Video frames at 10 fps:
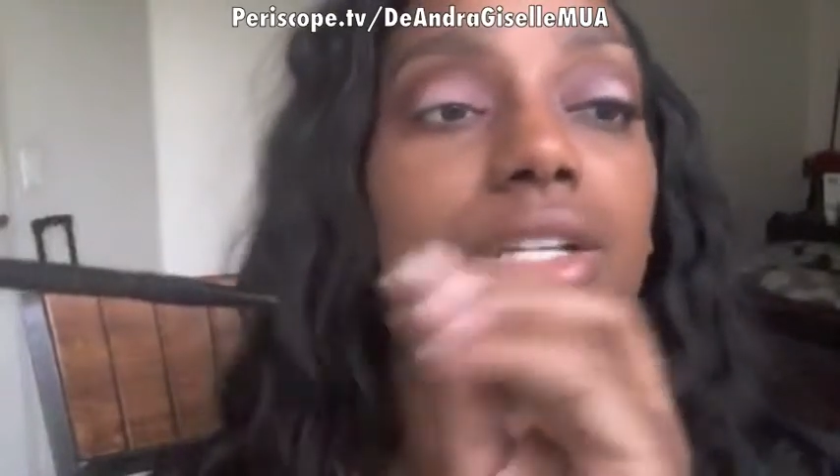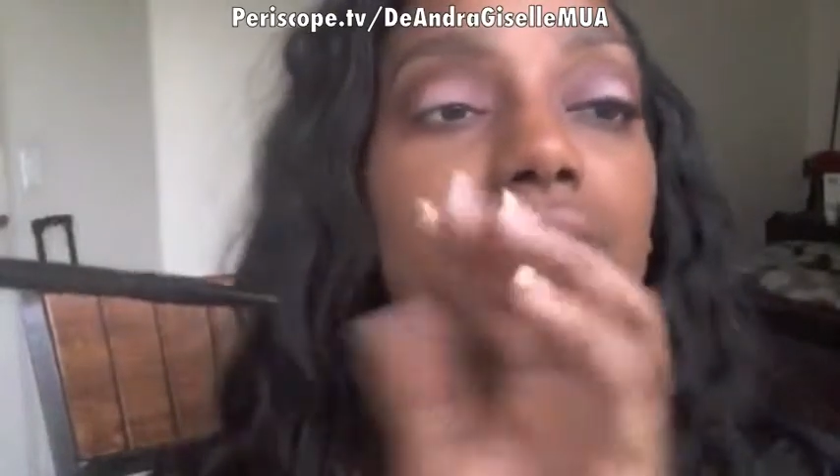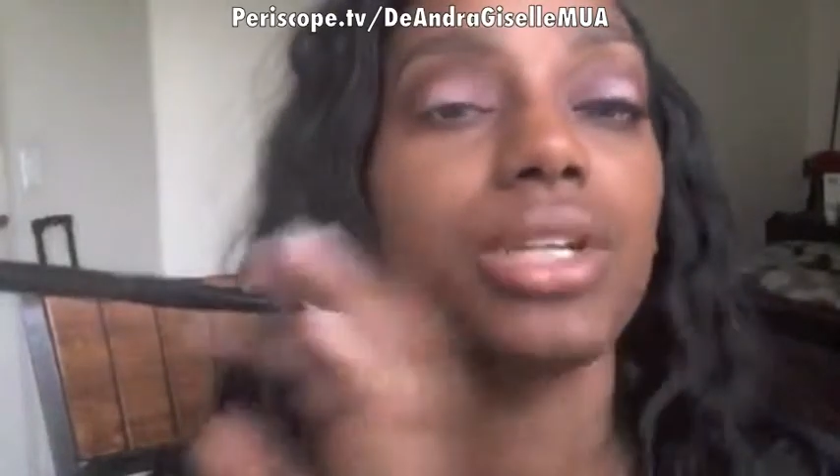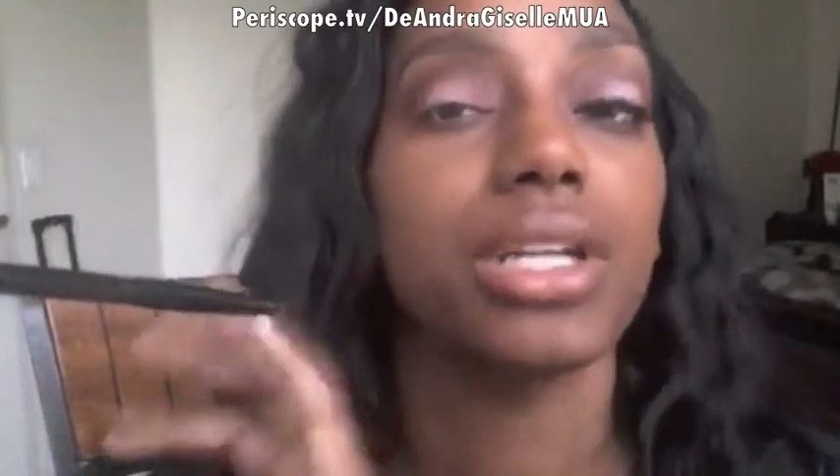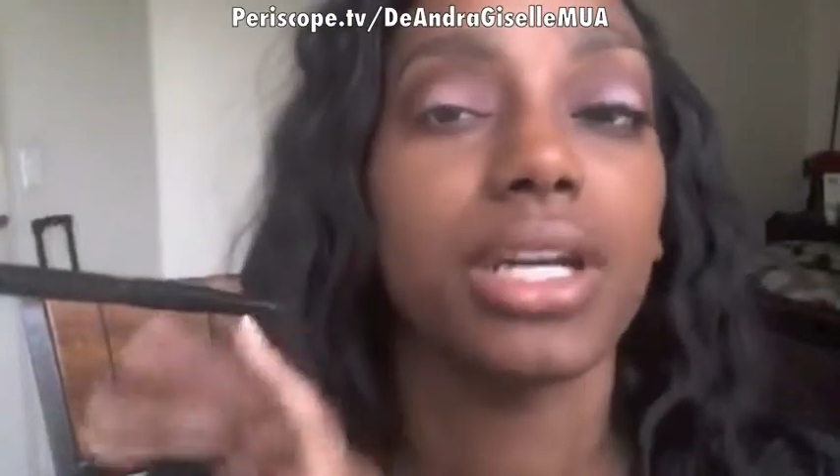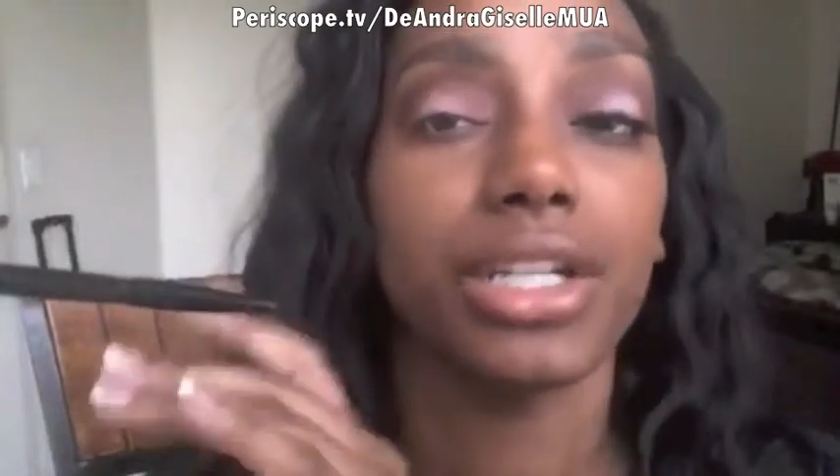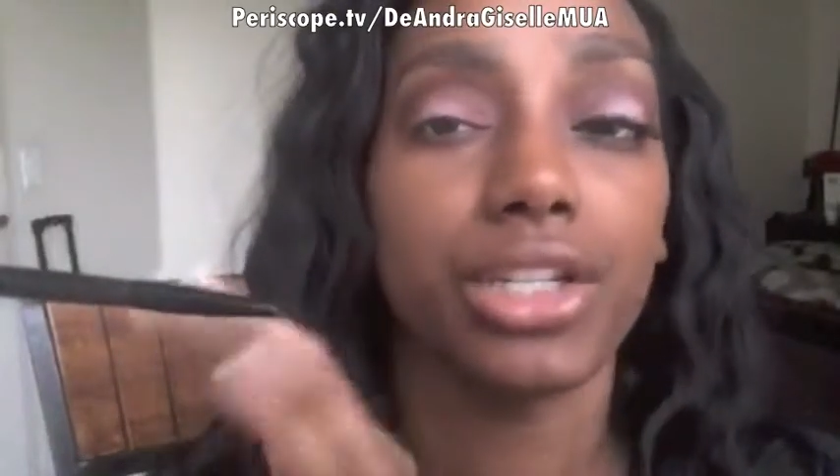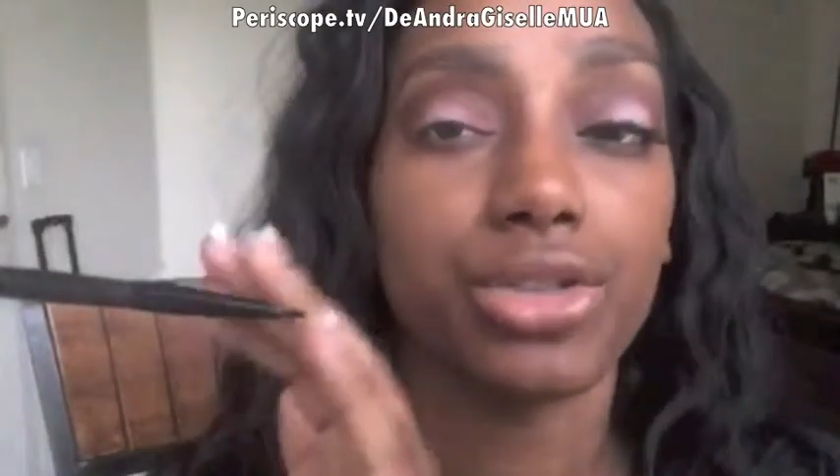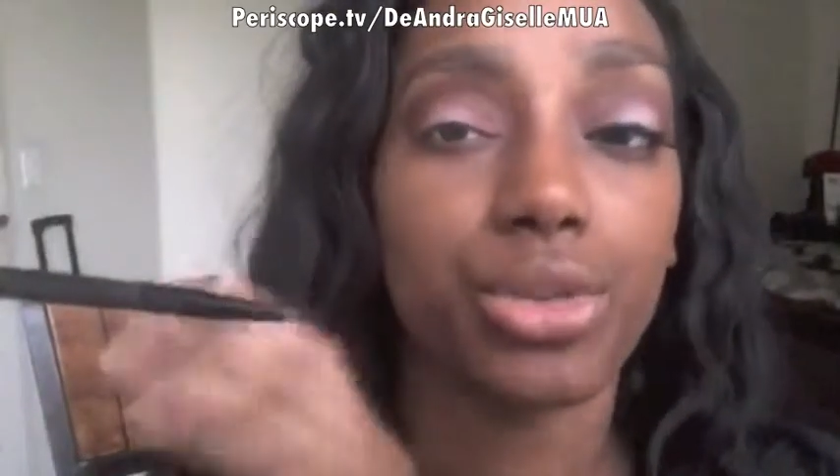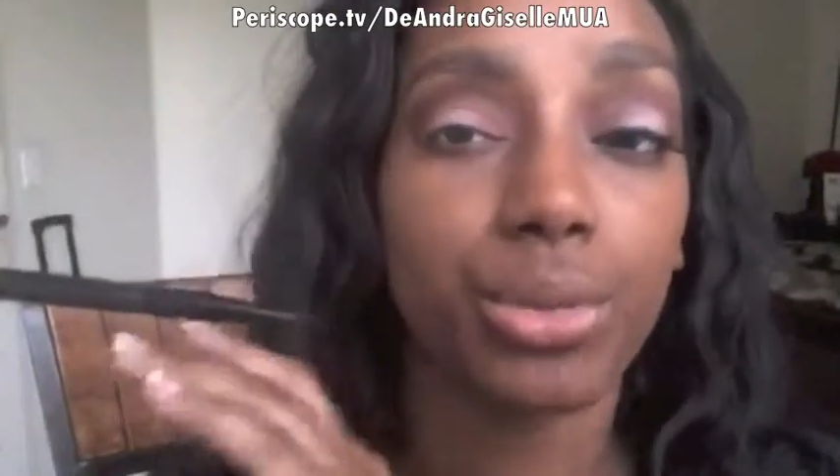you can kind of
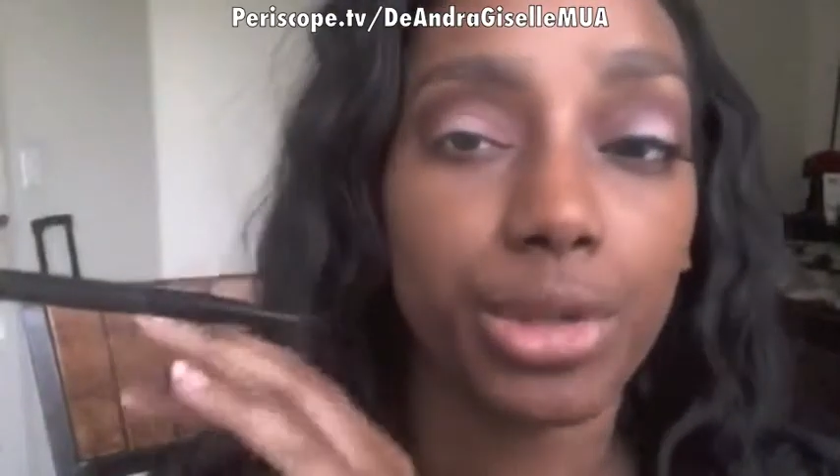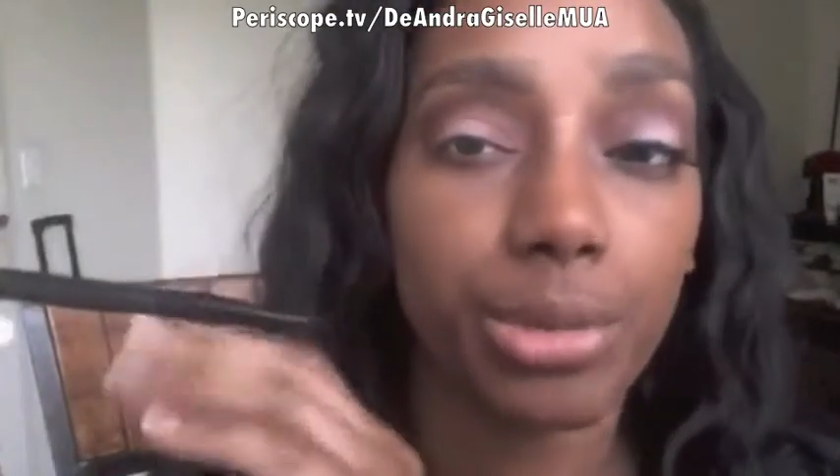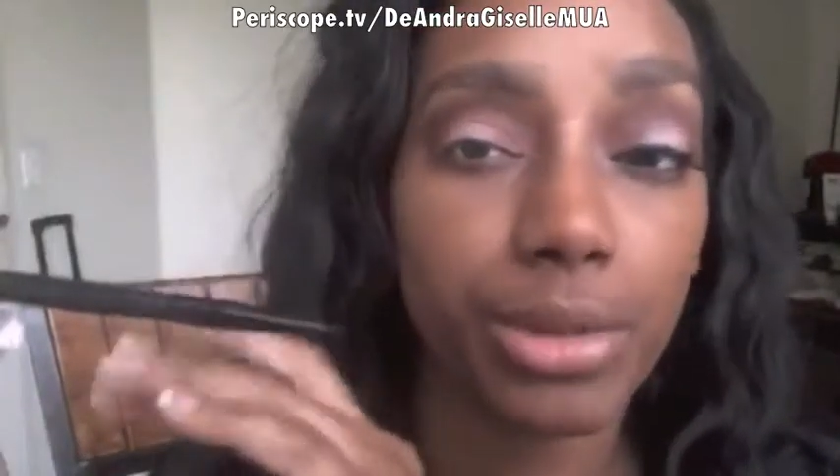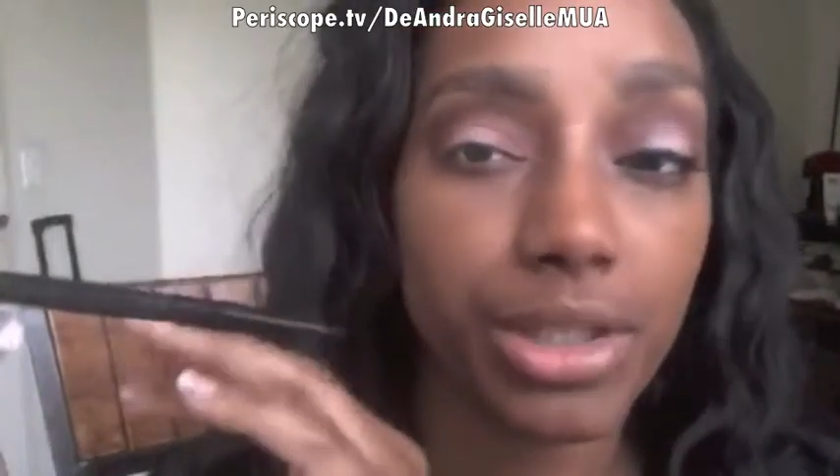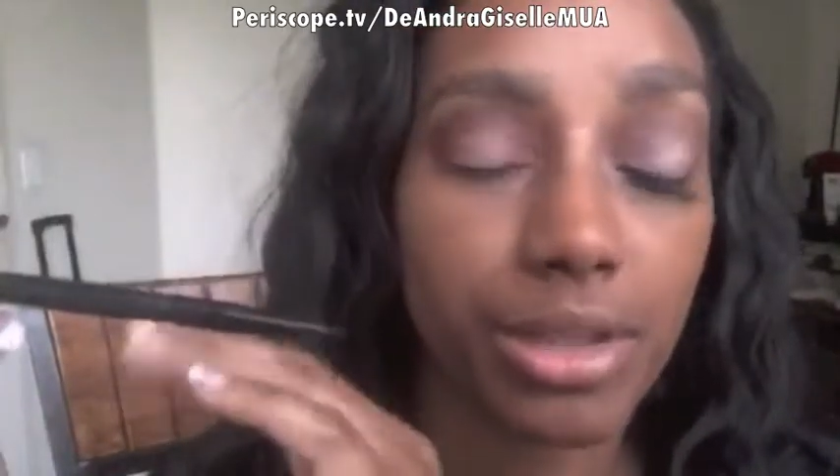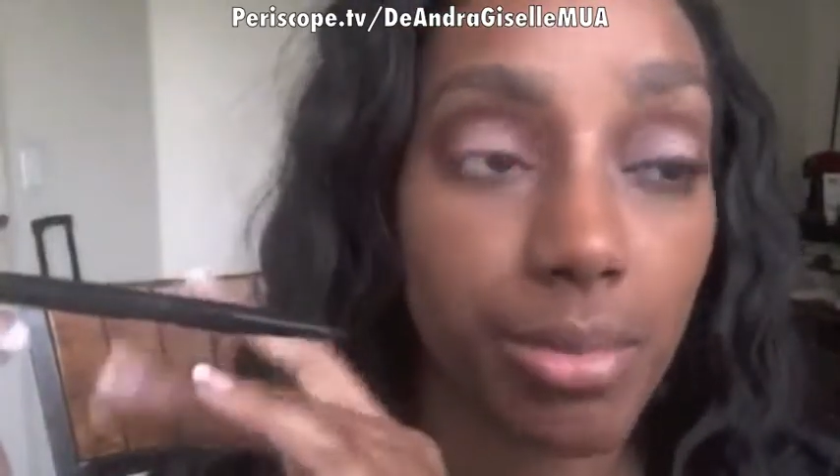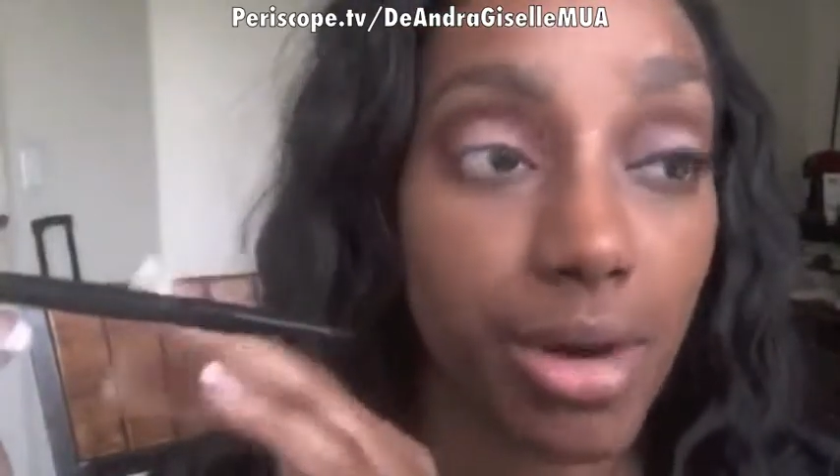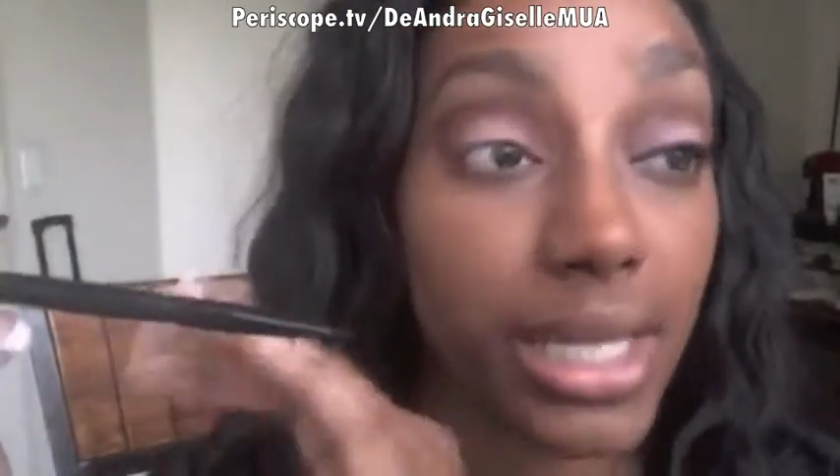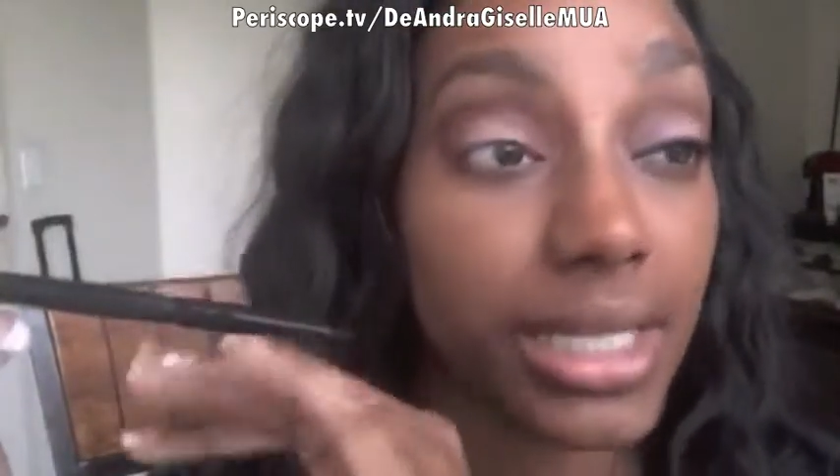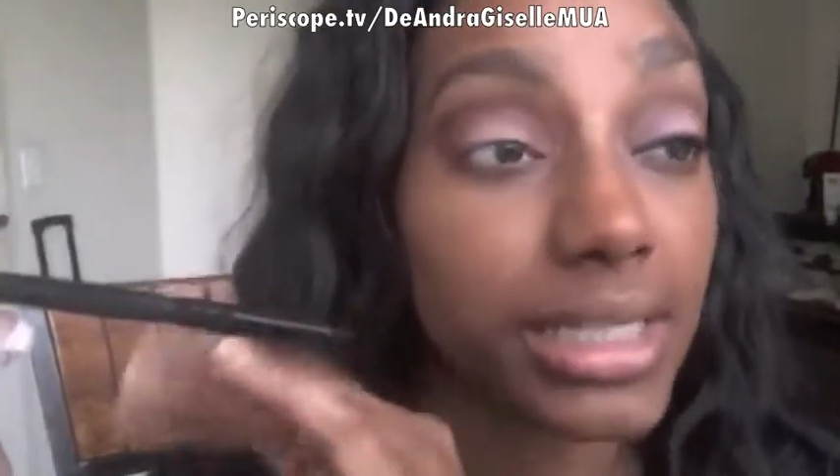control where you're putting the
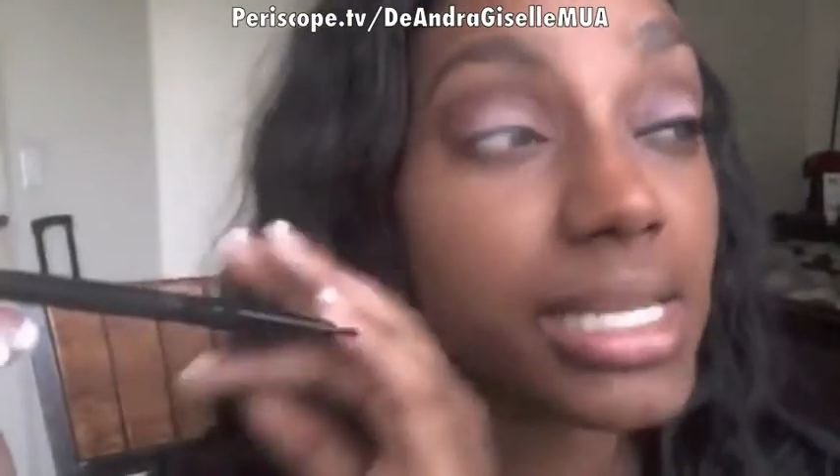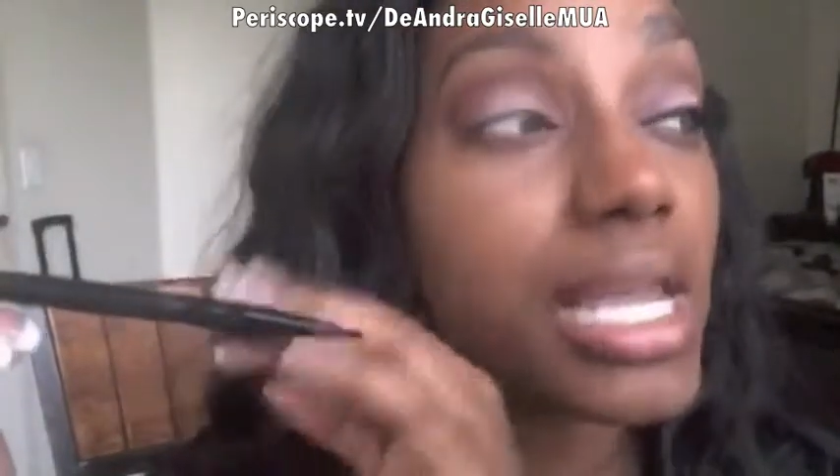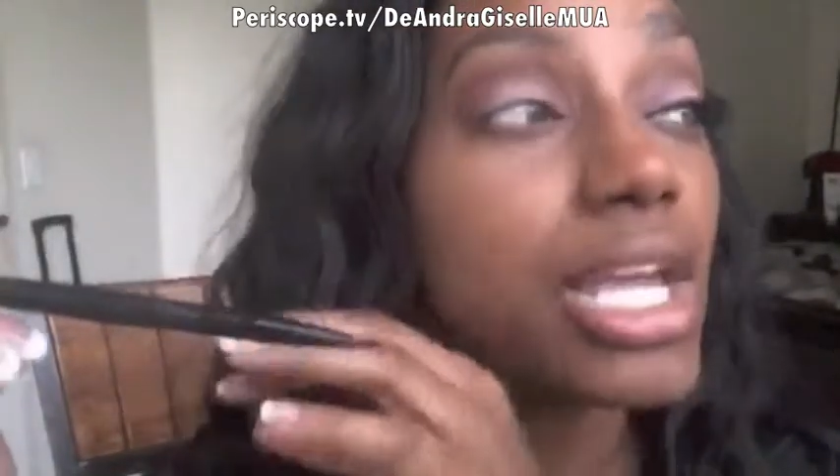product.